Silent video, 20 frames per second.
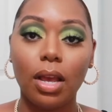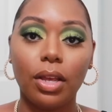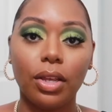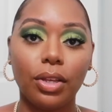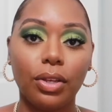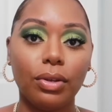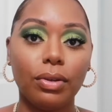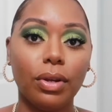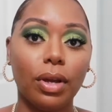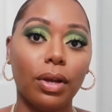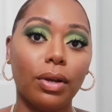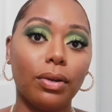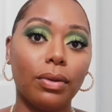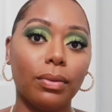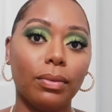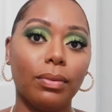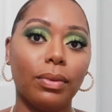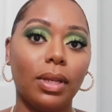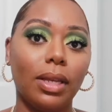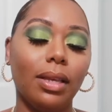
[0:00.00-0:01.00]
you
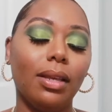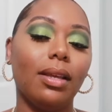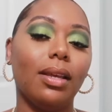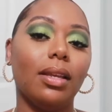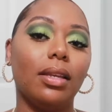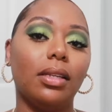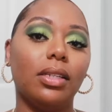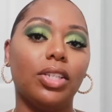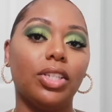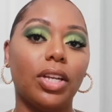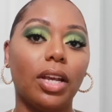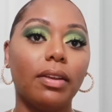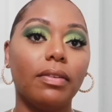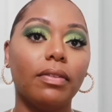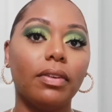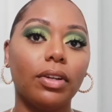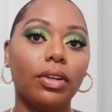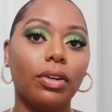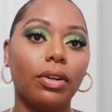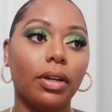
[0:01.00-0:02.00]
don't need any
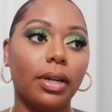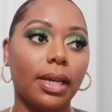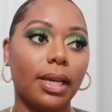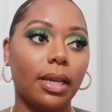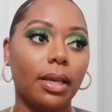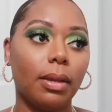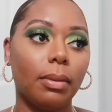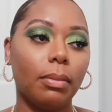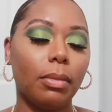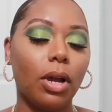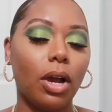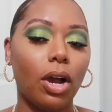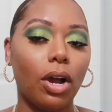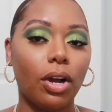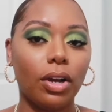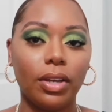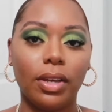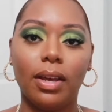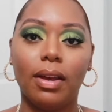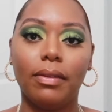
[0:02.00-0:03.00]
shaving cream.
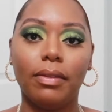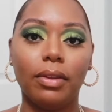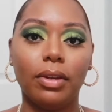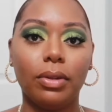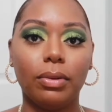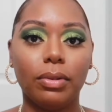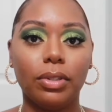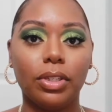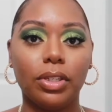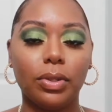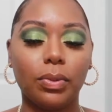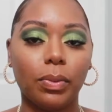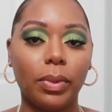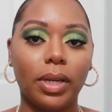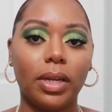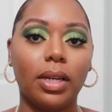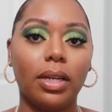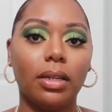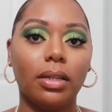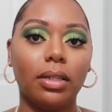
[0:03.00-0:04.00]
All you have to do is just
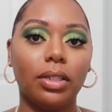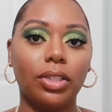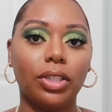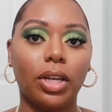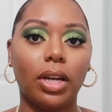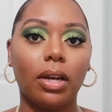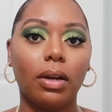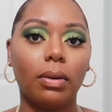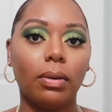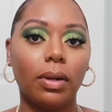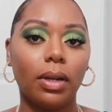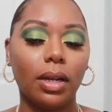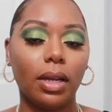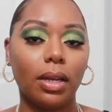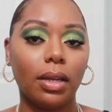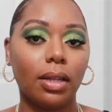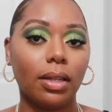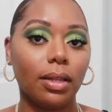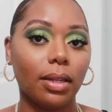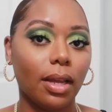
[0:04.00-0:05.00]
wet it in the shower
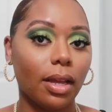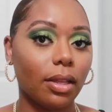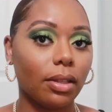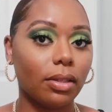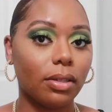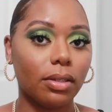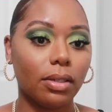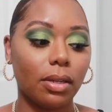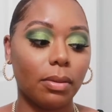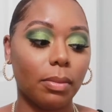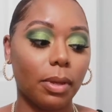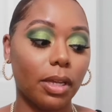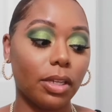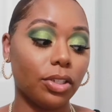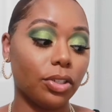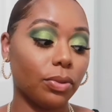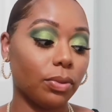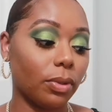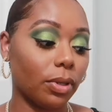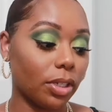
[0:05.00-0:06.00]
and it lathers up
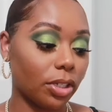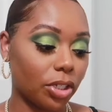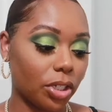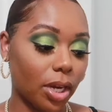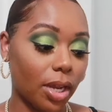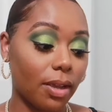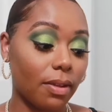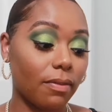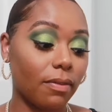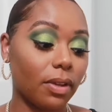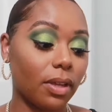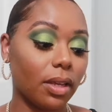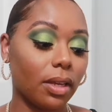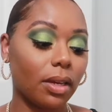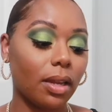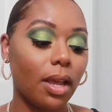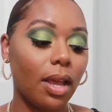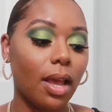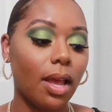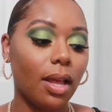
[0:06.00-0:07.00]
as you are shaving.
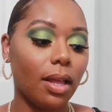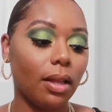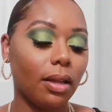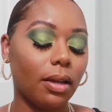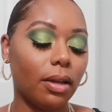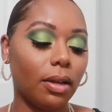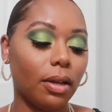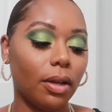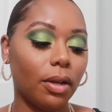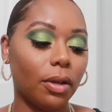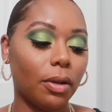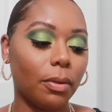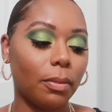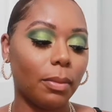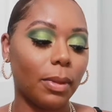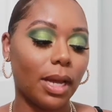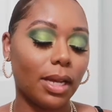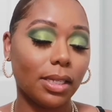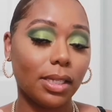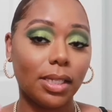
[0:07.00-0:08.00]

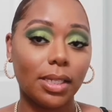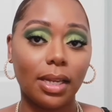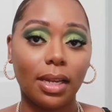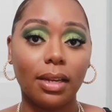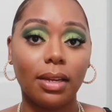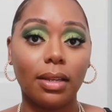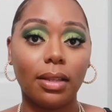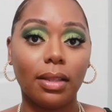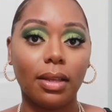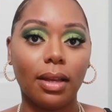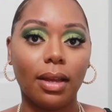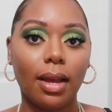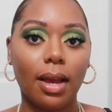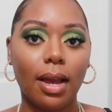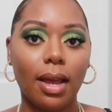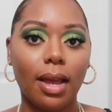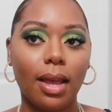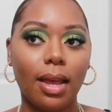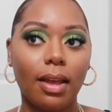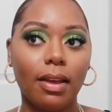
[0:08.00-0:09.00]
Um, I stated that I
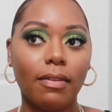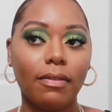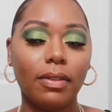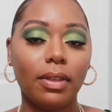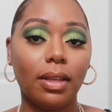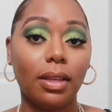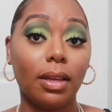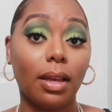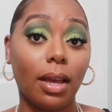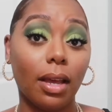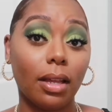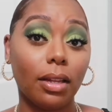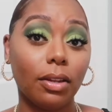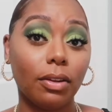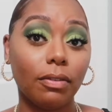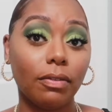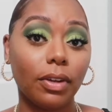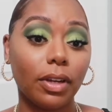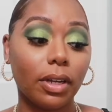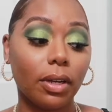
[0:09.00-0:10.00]
have the
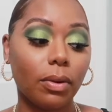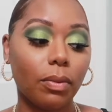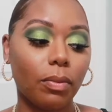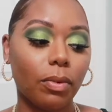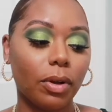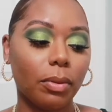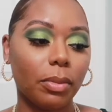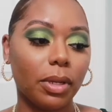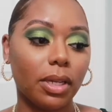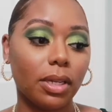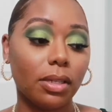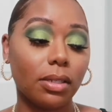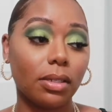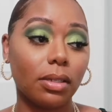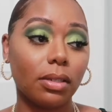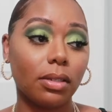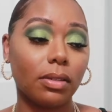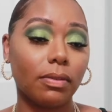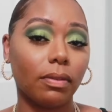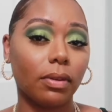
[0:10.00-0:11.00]
aloe vera one because
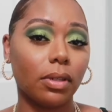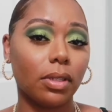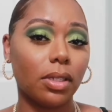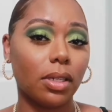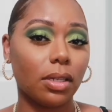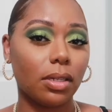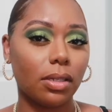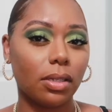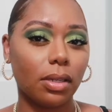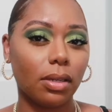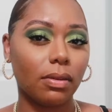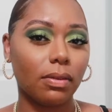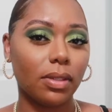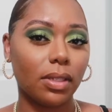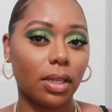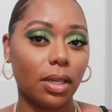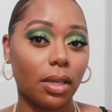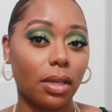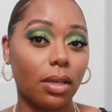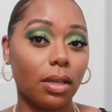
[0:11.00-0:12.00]
it's for sensitive
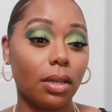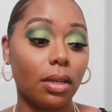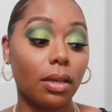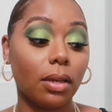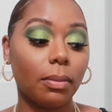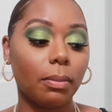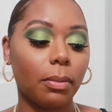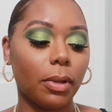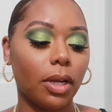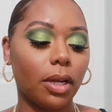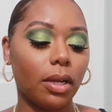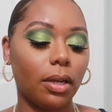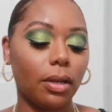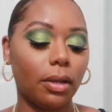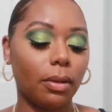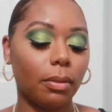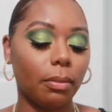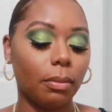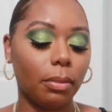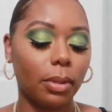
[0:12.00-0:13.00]
skin.
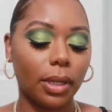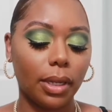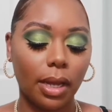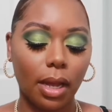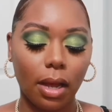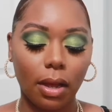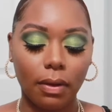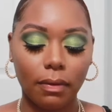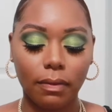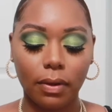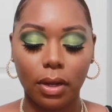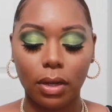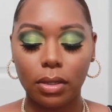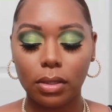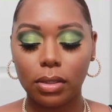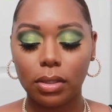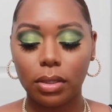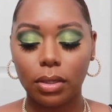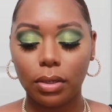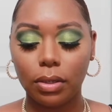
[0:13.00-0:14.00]
Um, but I've
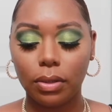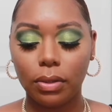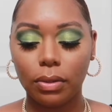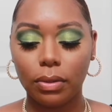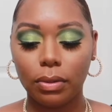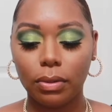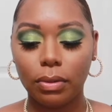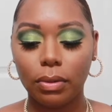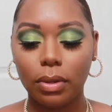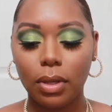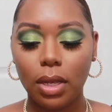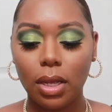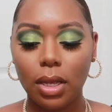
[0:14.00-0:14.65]
also